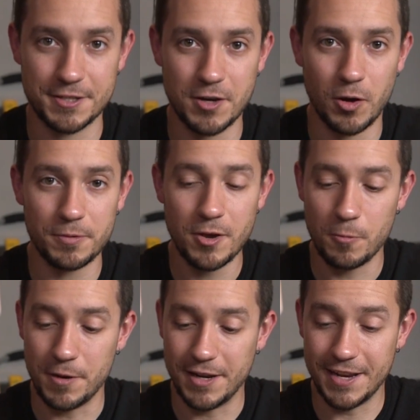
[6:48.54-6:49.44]
sculpt,
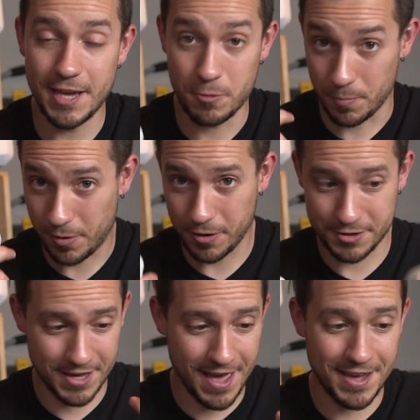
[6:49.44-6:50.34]
we need equal
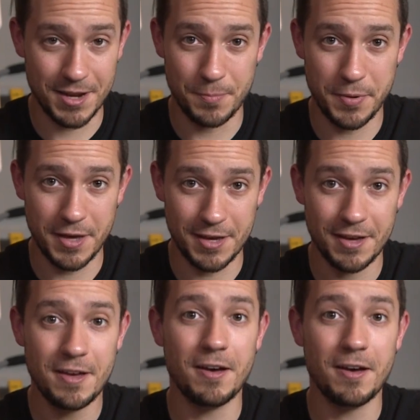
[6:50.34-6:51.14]
parts A and B.